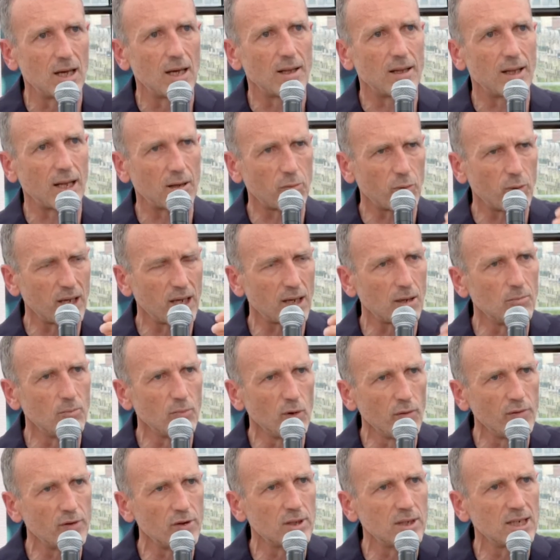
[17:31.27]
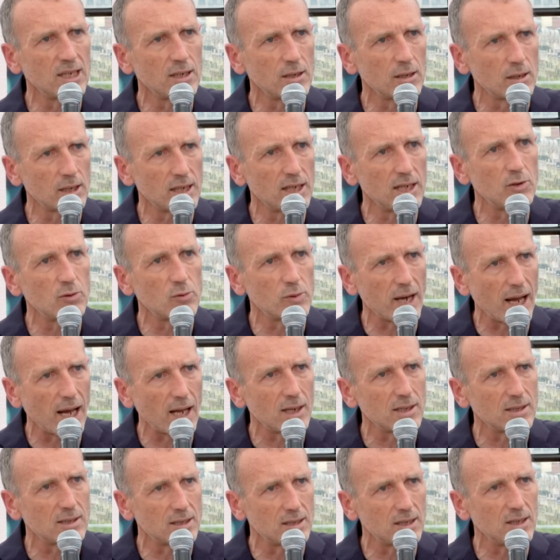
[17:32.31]
that we can move the needle in
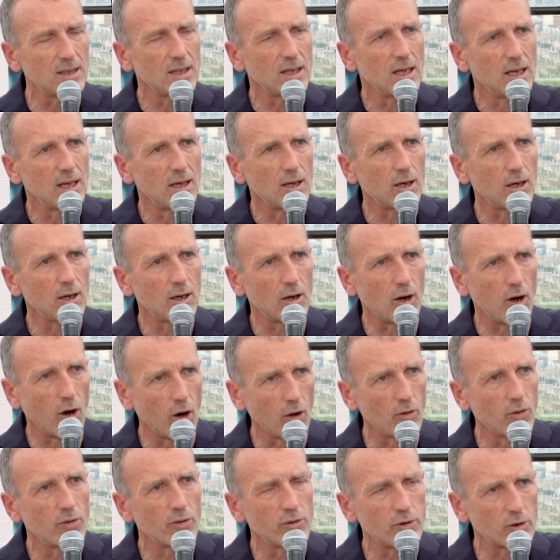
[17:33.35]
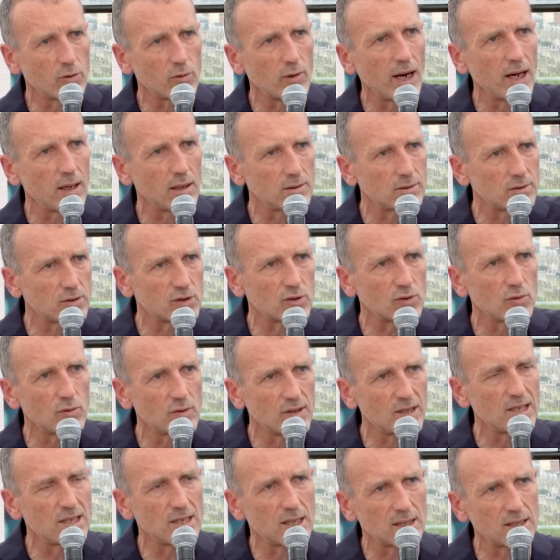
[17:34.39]
reality on the ground through
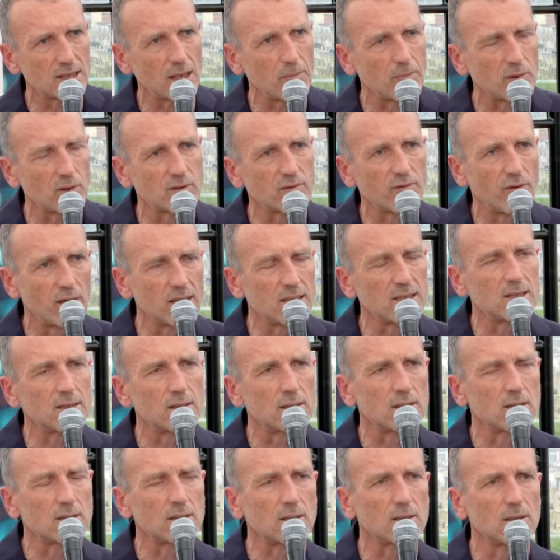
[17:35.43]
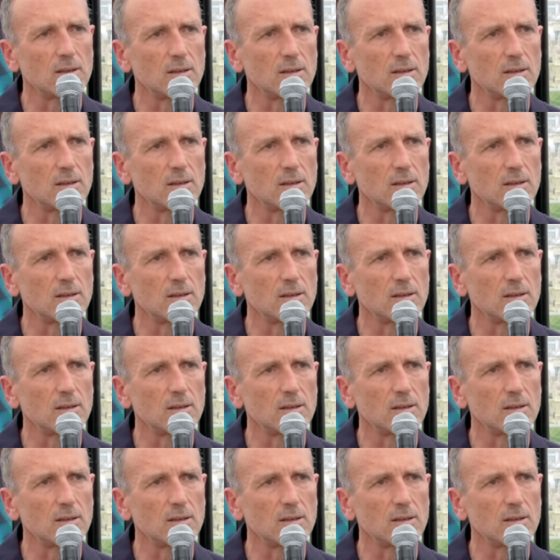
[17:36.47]
these examples, for instance.